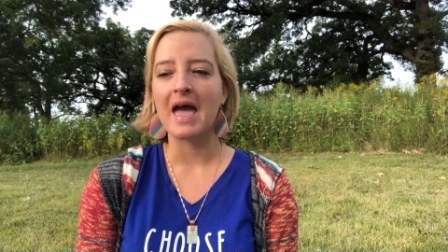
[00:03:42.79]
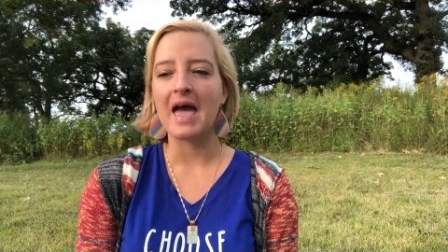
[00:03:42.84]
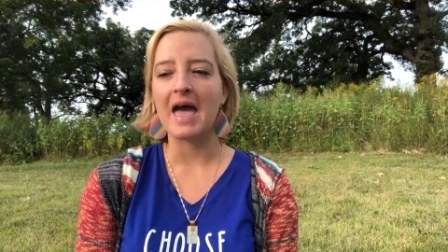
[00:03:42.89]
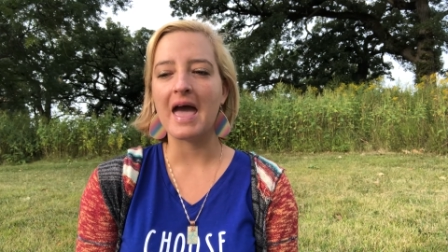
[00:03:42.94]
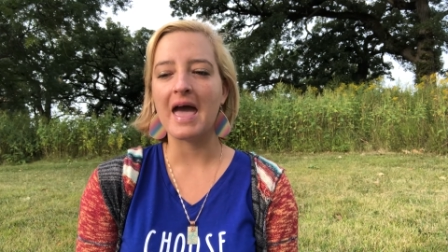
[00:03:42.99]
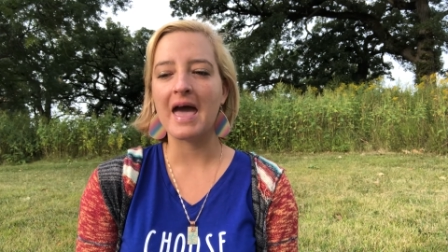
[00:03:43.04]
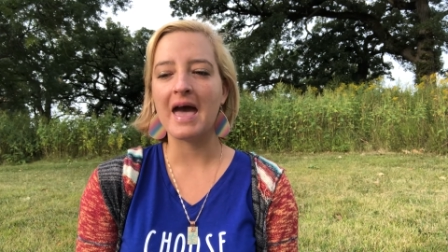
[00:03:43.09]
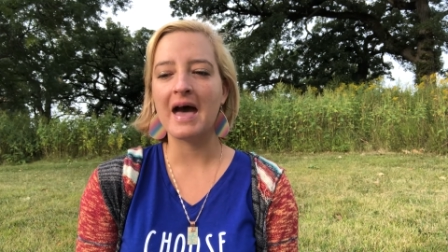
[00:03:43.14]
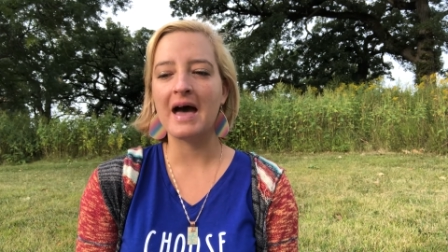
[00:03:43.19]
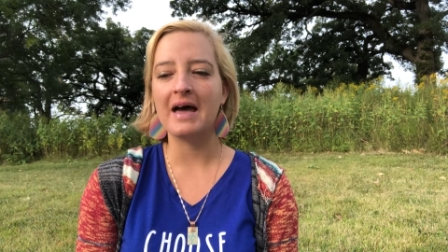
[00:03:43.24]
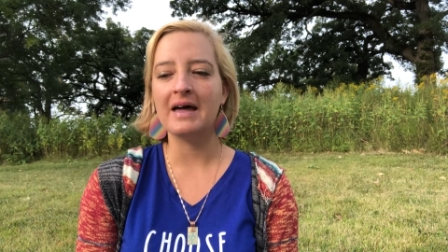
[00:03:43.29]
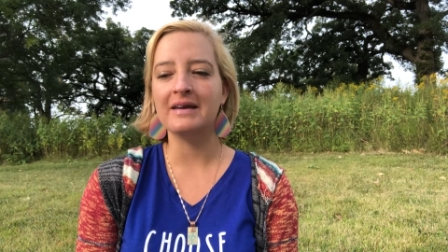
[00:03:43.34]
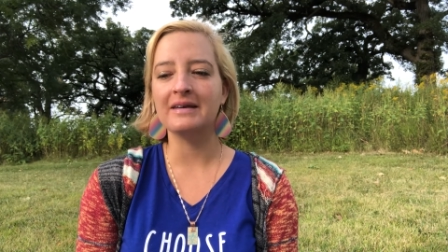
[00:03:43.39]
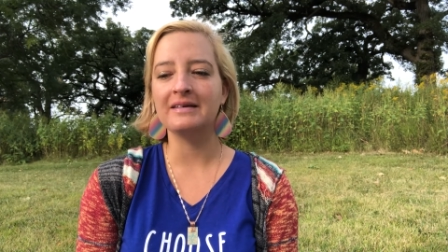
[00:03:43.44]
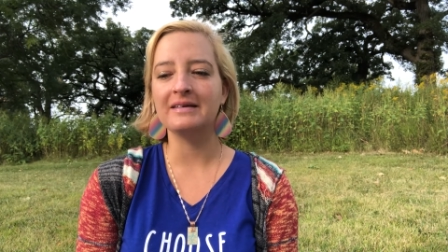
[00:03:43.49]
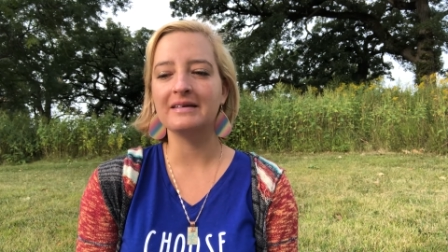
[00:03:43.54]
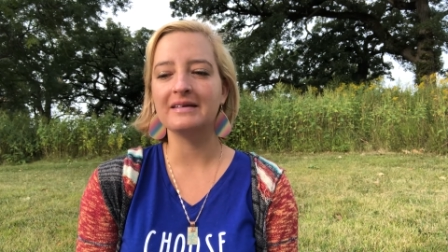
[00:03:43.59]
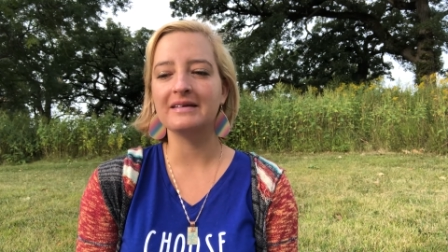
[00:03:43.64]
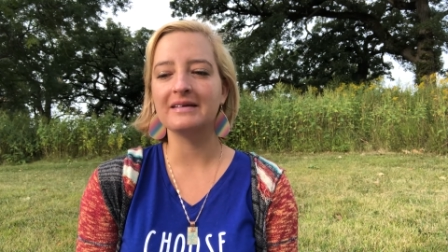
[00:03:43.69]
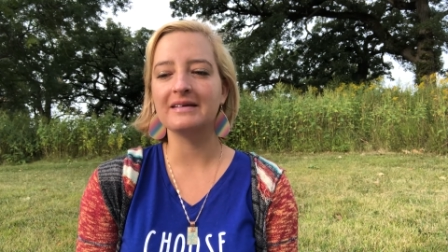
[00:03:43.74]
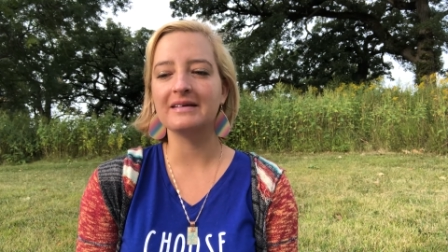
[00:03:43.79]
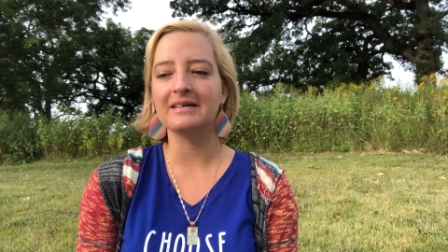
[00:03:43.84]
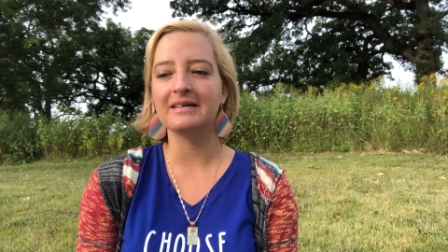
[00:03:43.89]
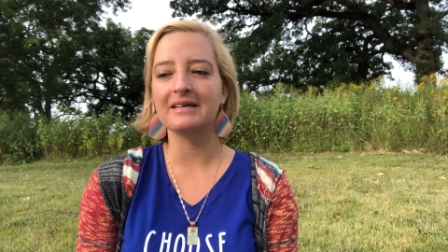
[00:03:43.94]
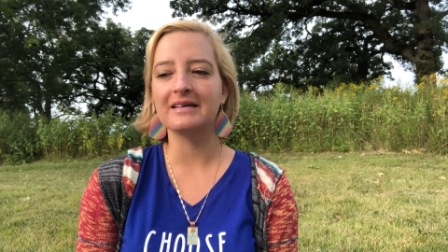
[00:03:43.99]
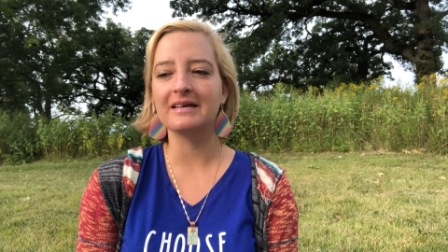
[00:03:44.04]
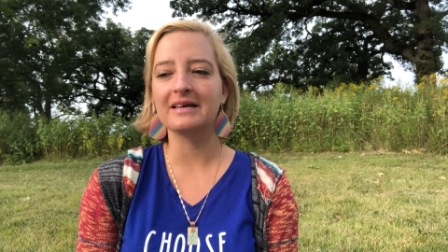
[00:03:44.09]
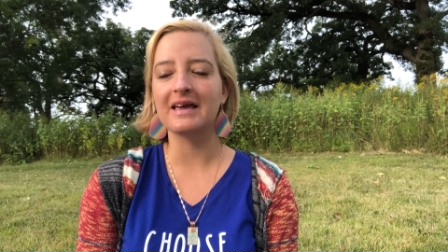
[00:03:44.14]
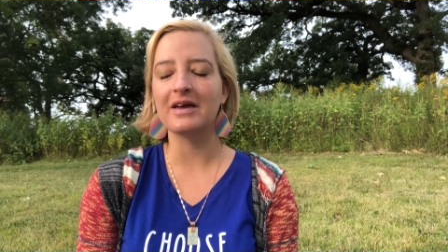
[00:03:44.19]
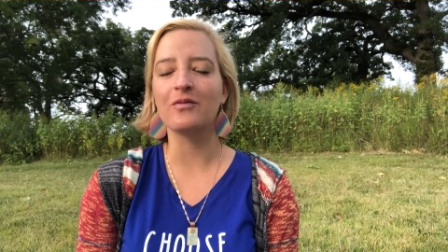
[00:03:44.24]
And
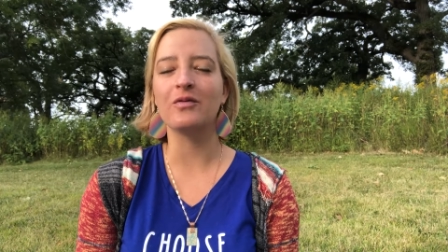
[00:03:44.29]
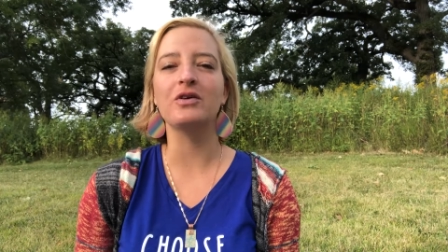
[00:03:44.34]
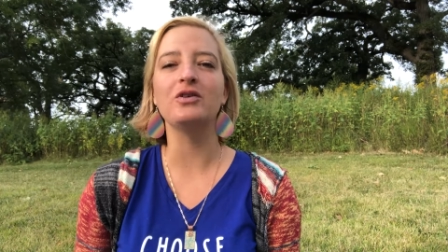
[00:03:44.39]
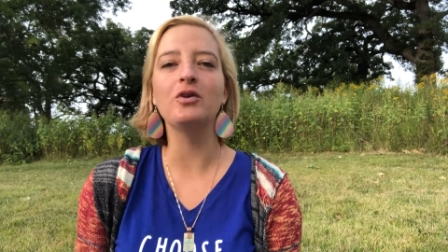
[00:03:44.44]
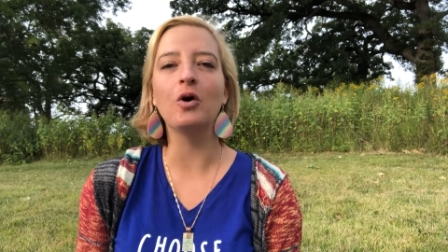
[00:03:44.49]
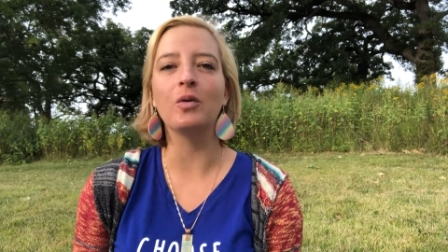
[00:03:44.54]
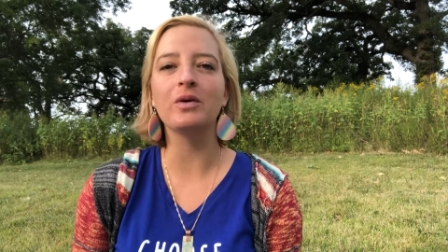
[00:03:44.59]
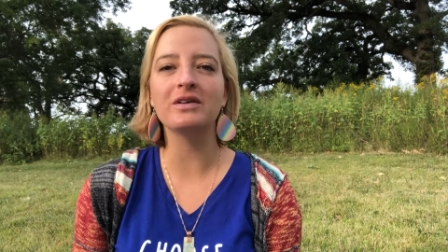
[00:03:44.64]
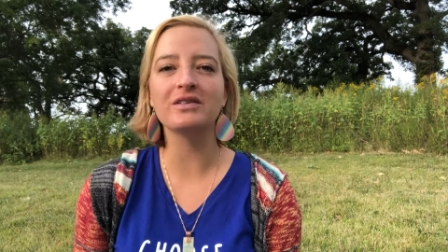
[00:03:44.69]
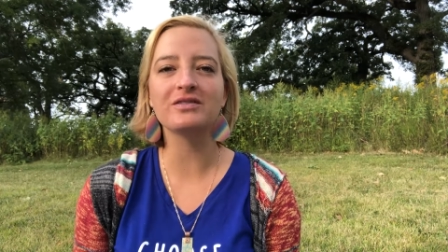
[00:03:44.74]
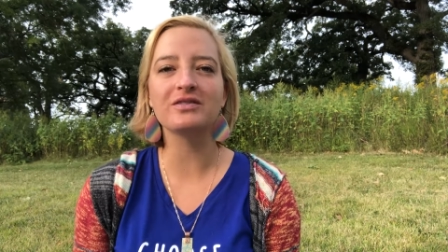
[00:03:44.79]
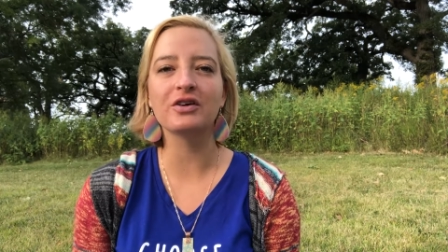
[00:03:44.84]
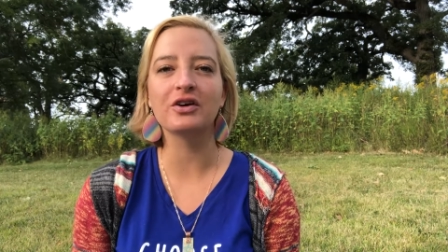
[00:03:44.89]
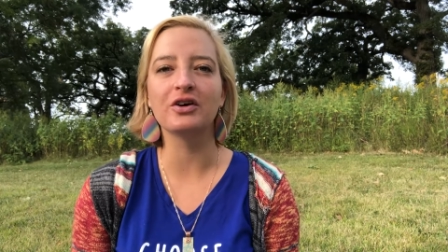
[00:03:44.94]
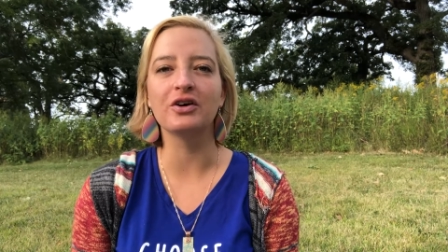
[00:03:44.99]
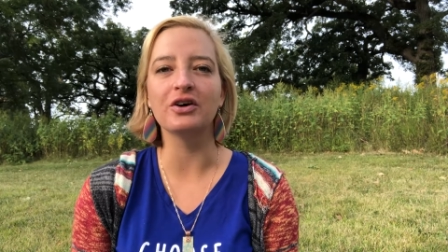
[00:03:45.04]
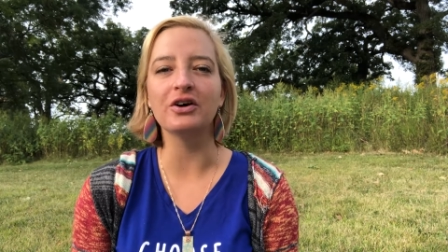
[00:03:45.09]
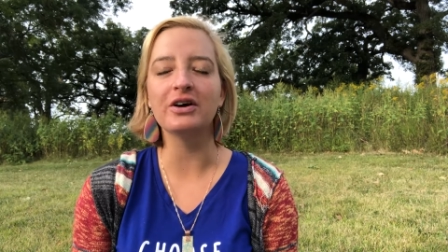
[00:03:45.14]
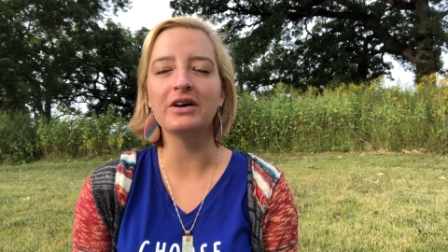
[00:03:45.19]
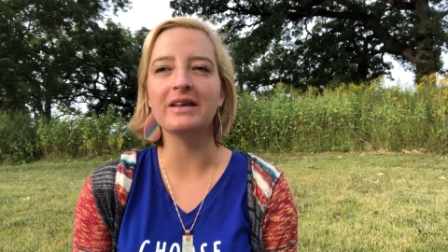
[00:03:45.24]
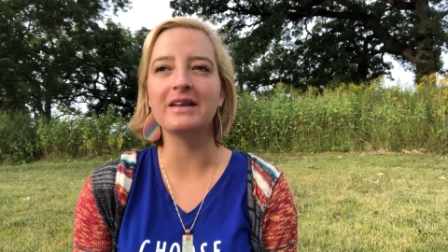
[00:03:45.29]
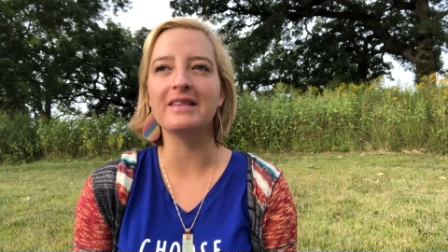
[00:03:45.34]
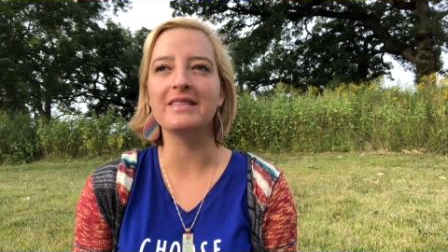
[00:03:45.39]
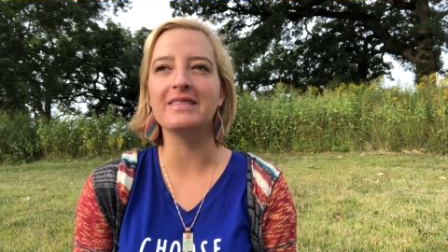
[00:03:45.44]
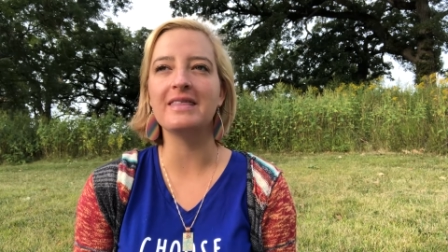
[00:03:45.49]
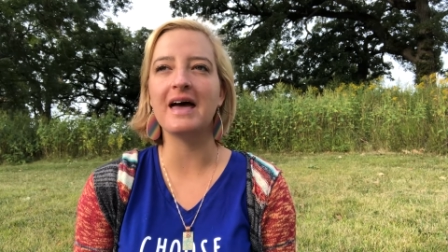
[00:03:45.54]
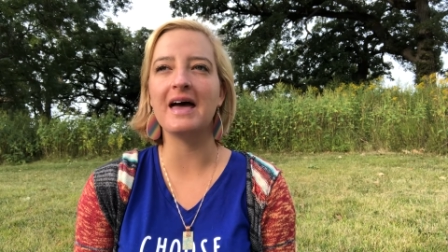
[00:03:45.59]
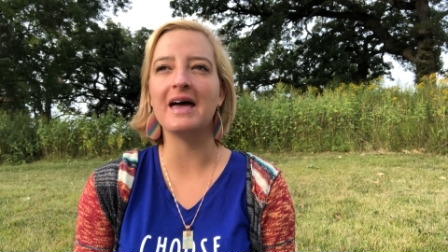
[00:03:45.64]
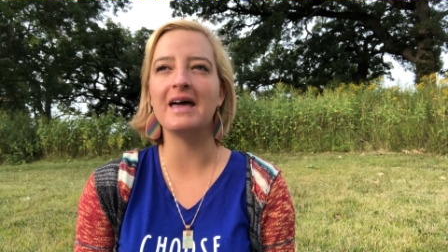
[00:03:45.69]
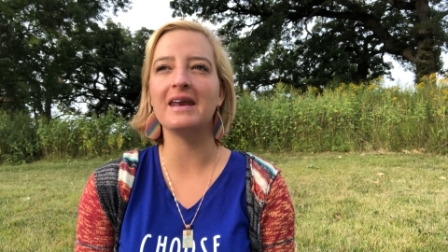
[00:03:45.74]
if we notice the good,
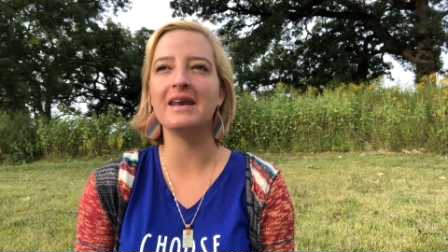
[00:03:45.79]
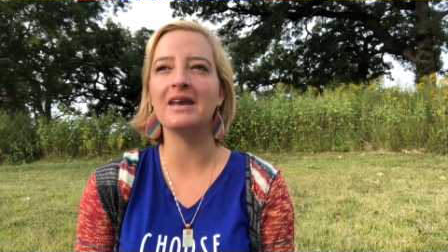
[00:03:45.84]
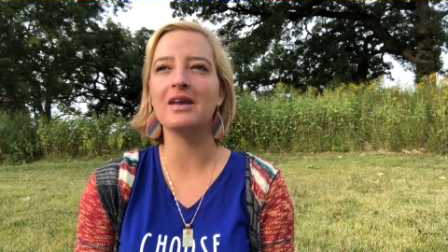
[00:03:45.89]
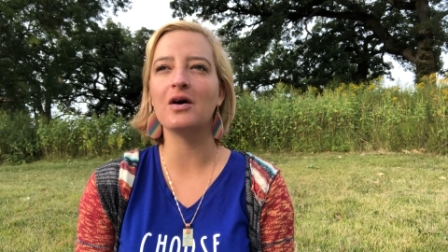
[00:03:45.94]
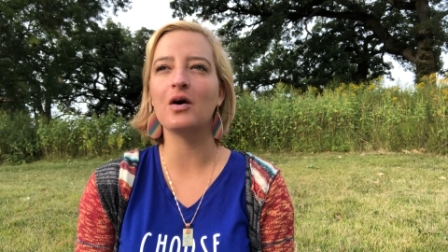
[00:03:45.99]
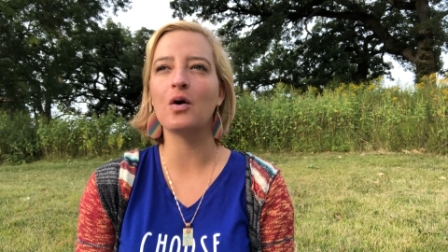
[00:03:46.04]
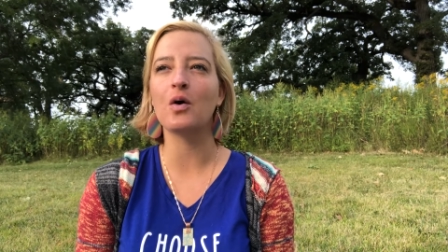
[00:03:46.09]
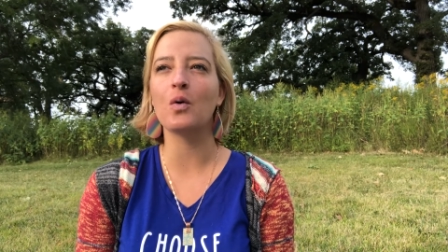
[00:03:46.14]
then